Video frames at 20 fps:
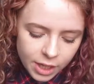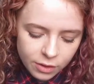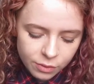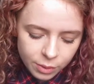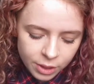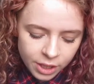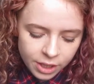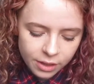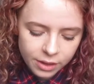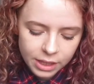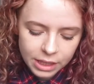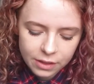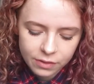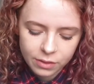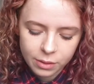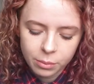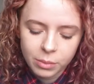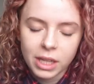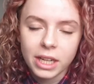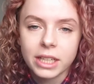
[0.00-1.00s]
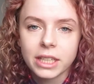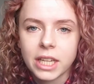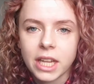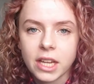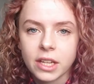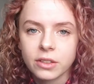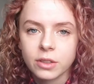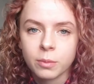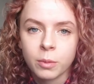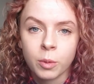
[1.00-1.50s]
if we're going to think of him like
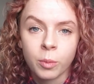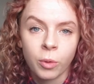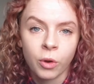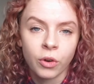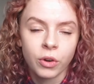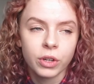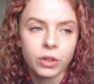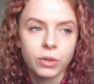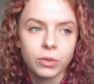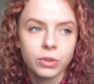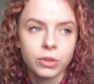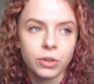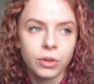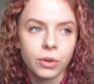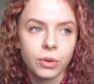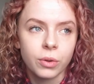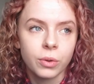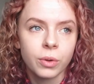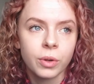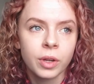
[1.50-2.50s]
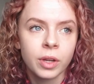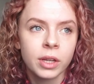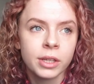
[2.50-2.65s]
he is a memorial to